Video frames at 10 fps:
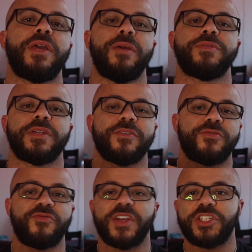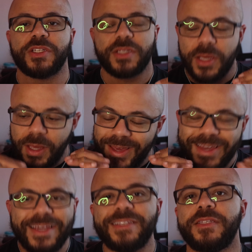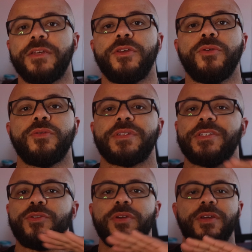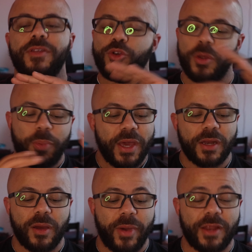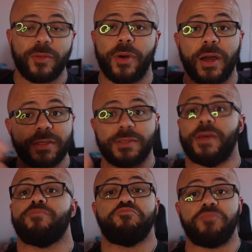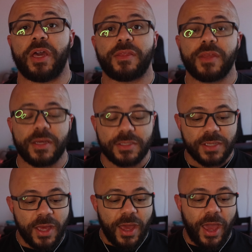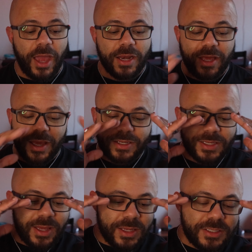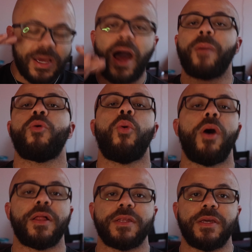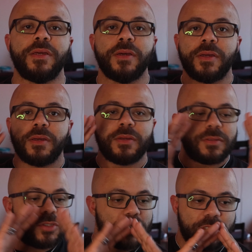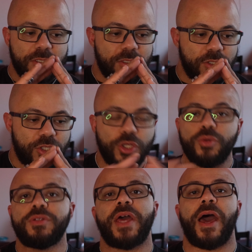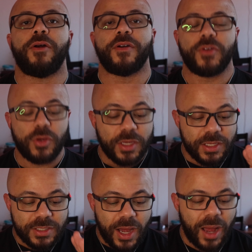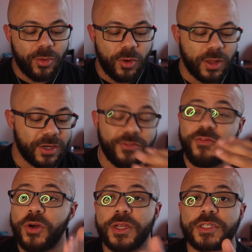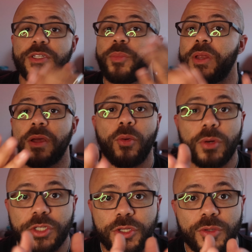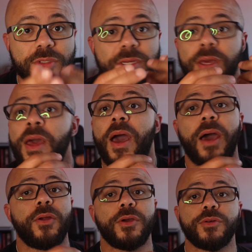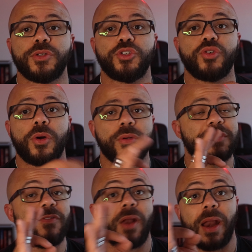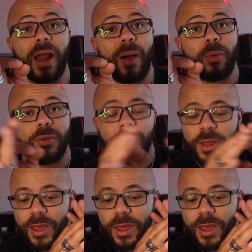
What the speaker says: keeps it efficient, easy to use, and then you can pick it up out of the box like this and get top quality just use out of it. You can get top quality footage depending on what you're using. I know you use a drone, it's phenomenal,